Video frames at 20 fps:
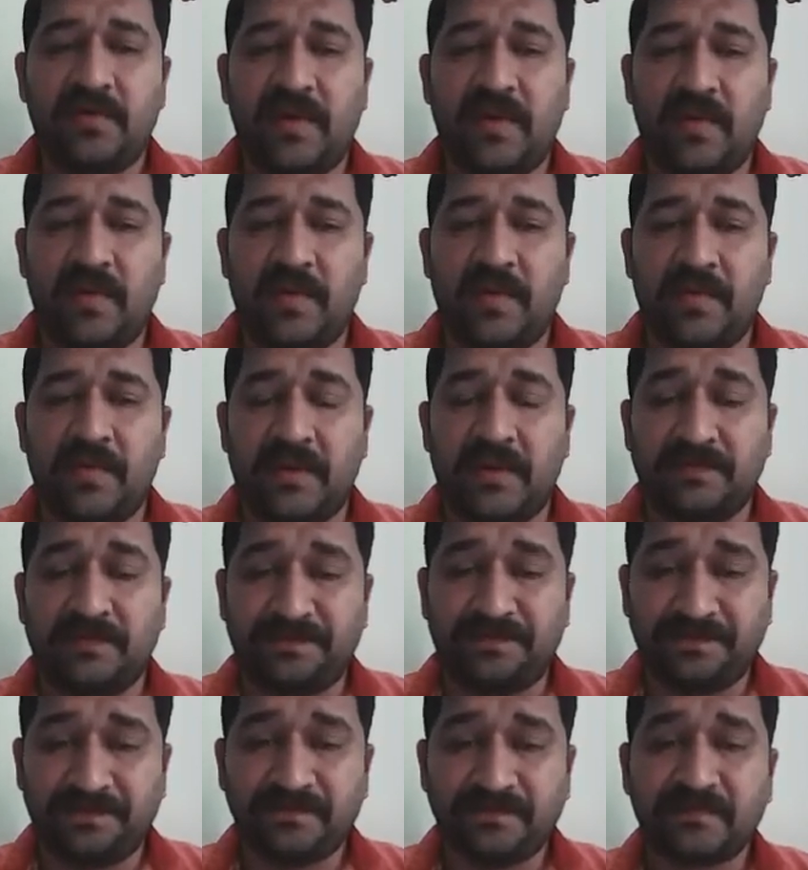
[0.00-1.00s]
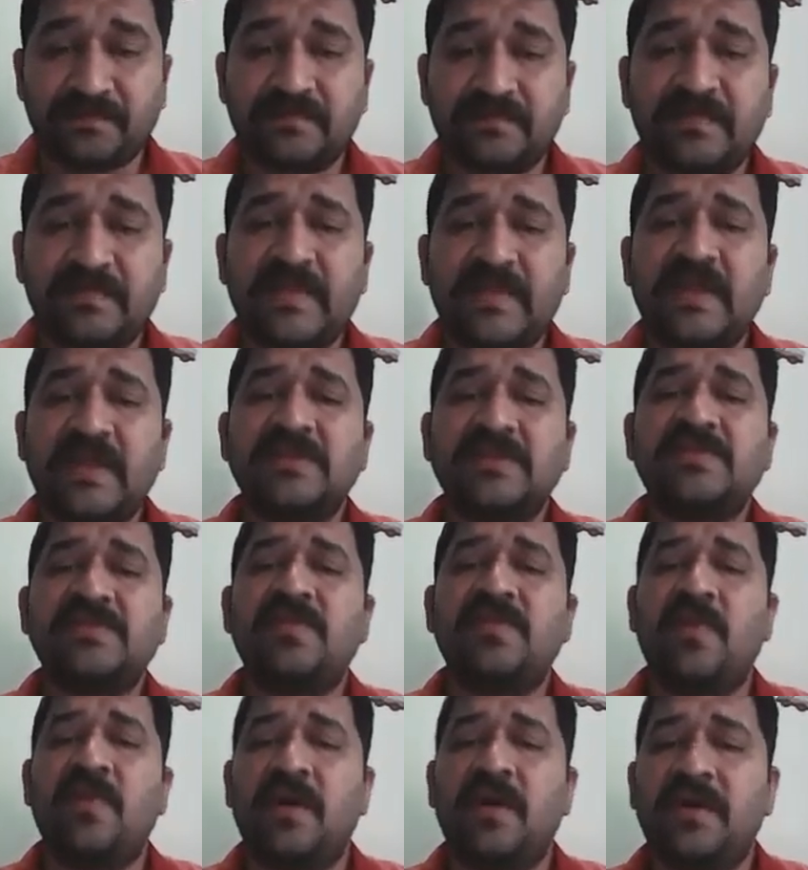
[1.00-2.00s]
to remember.
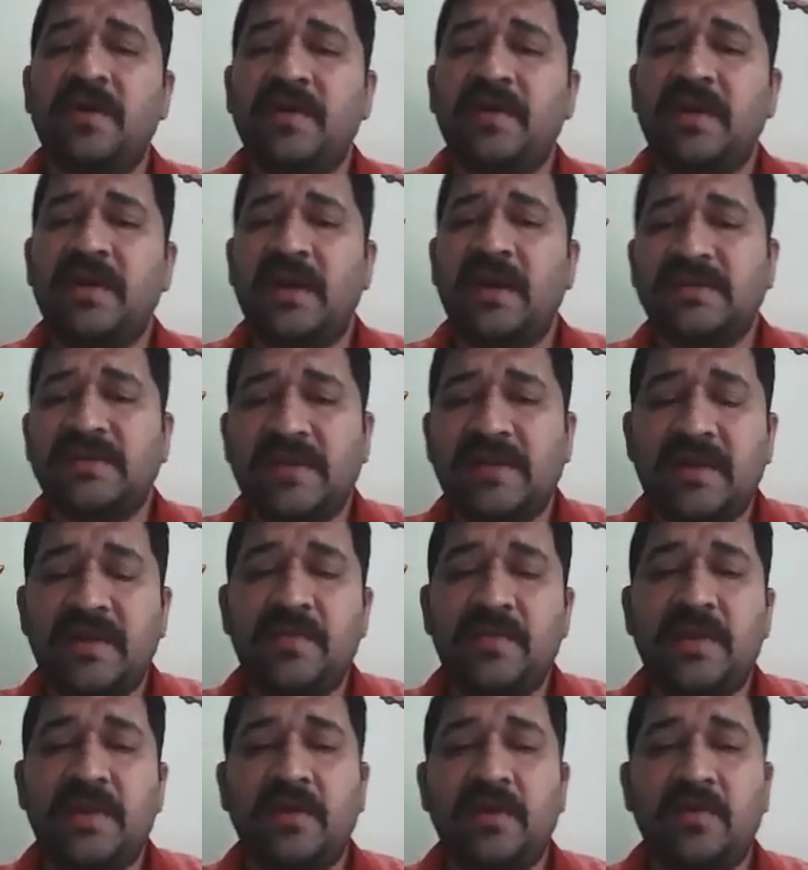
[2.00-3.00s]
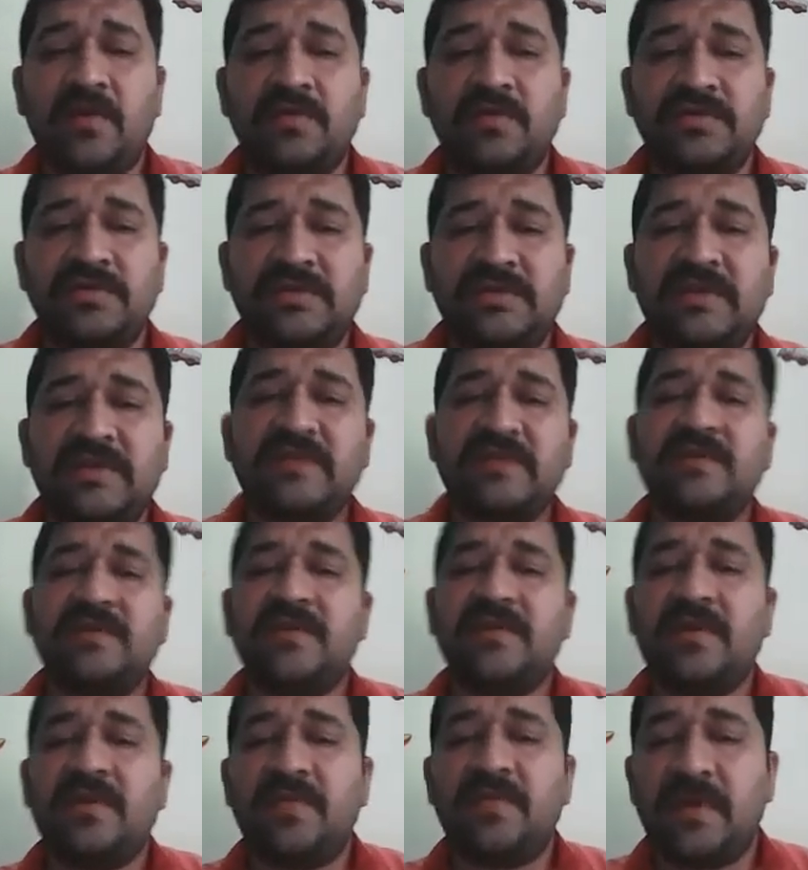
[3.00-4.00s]
So whatever the assignment goes just
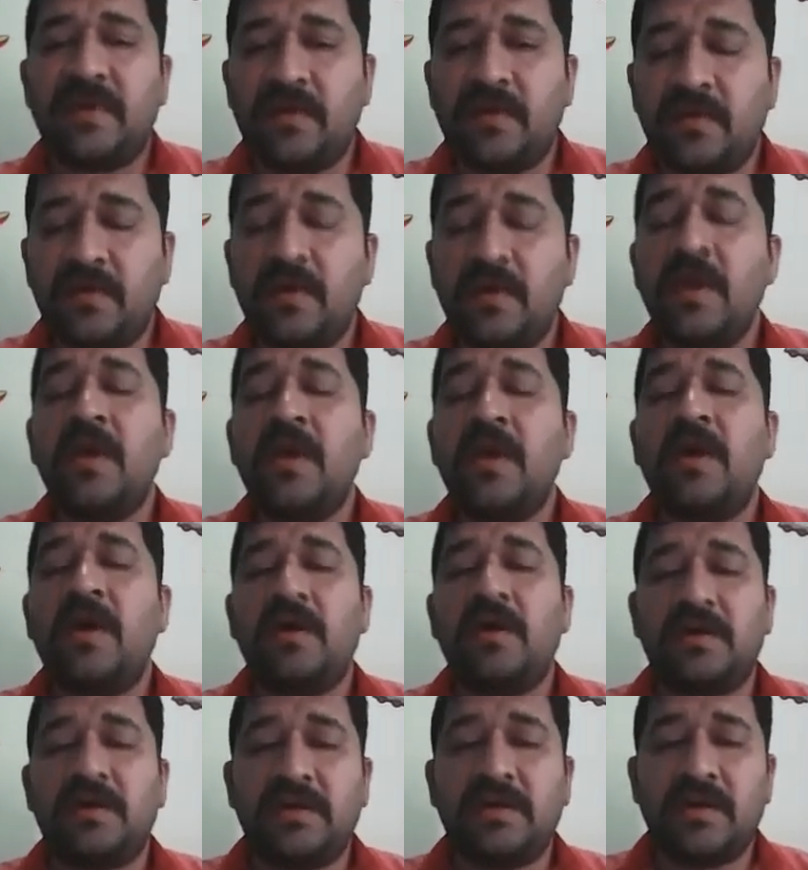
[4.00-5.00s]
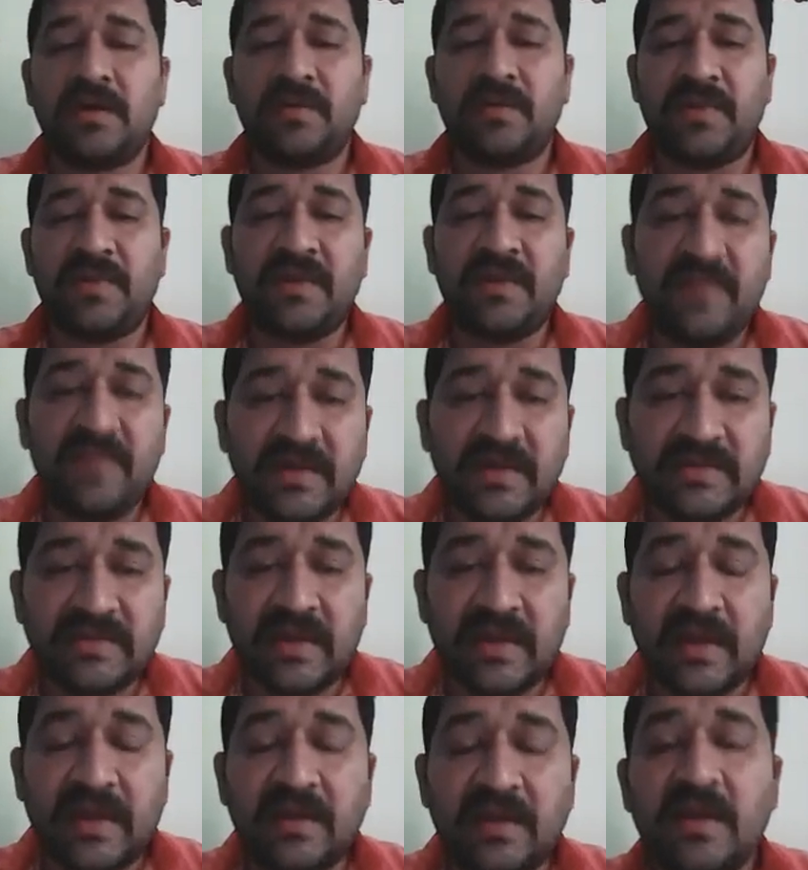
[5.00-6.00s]
the below or the previous
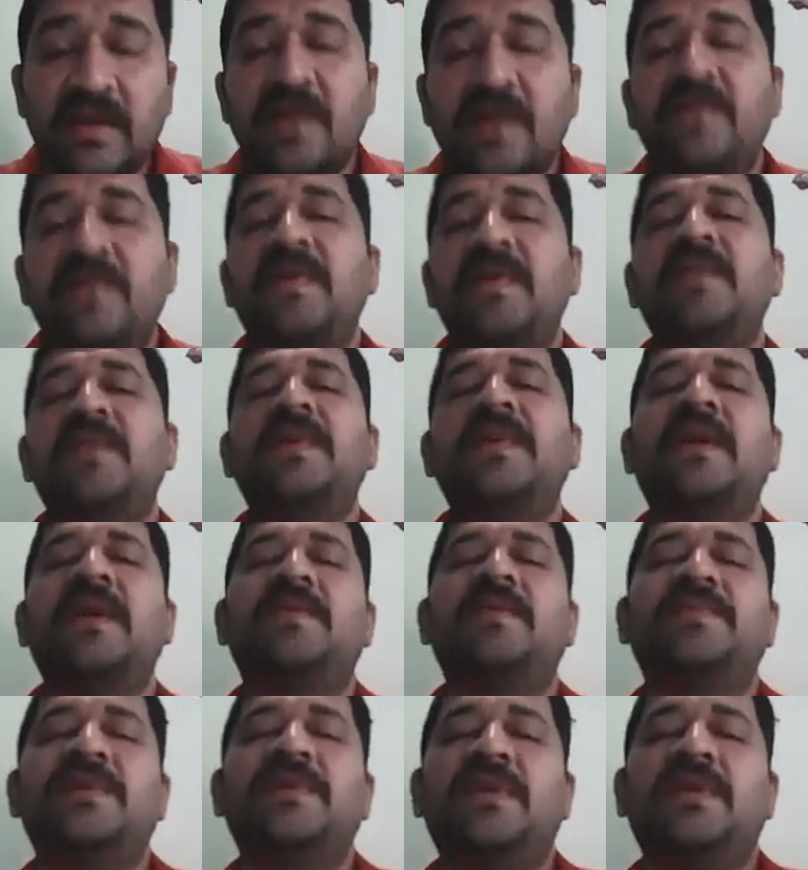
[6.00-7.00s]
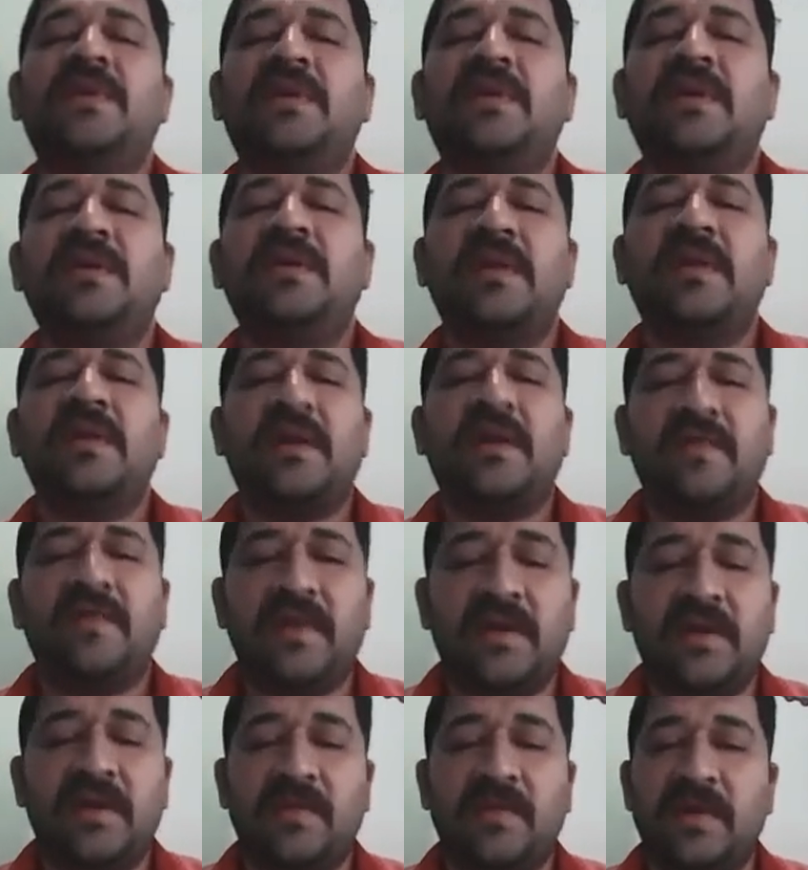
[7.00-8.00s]
line will be captured in that
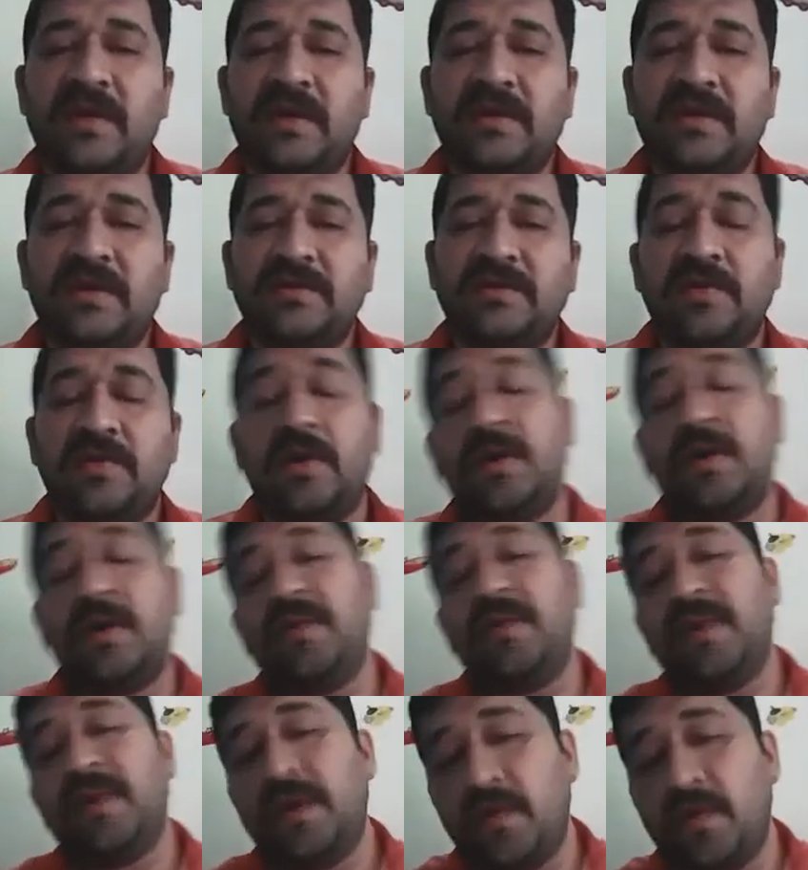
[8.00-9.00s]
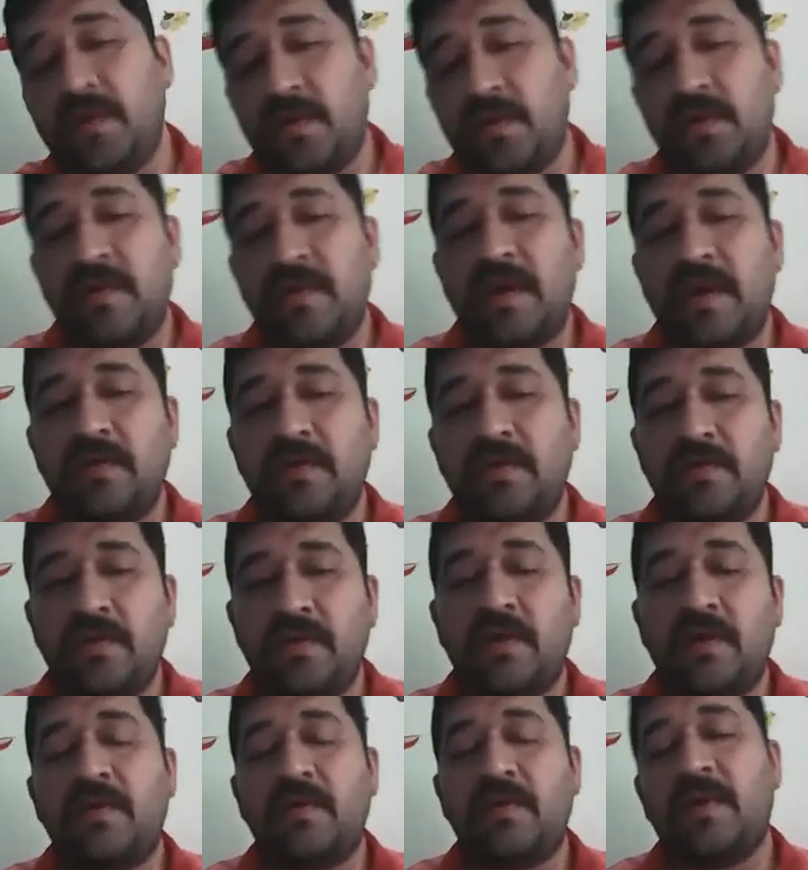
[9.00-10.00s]
variable. It is not a very old
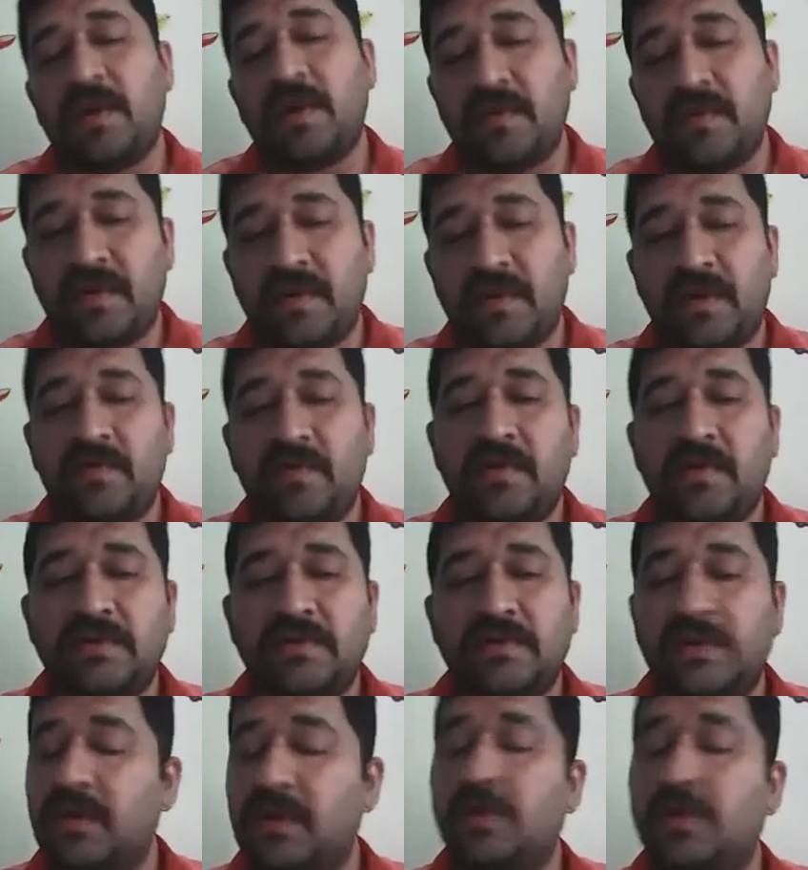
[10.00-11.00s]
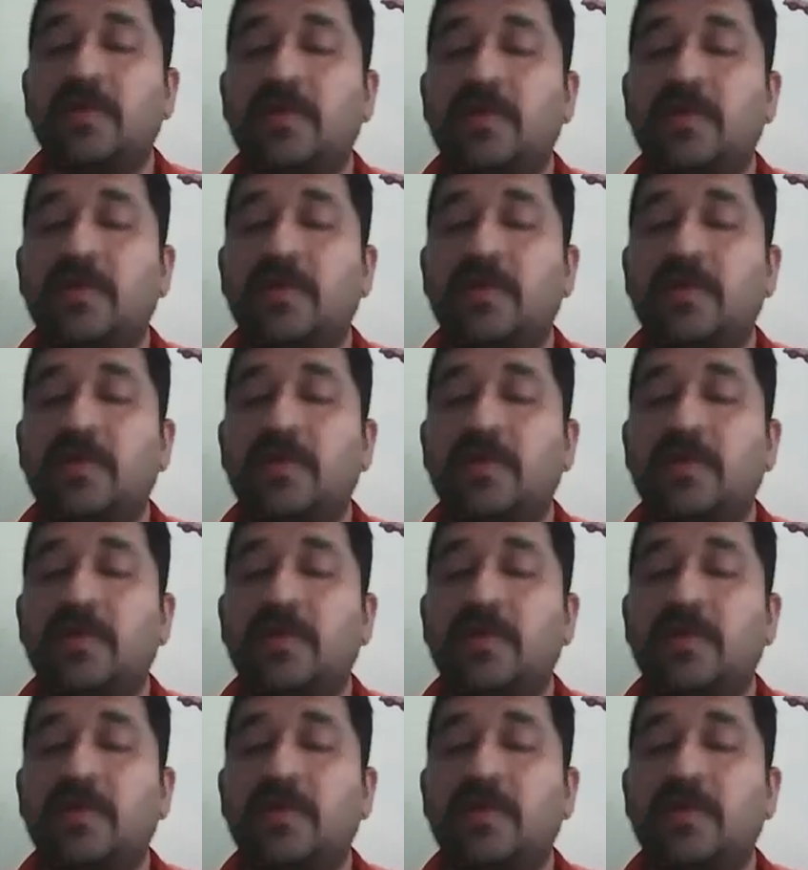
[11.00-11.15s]
value or whatever it was there.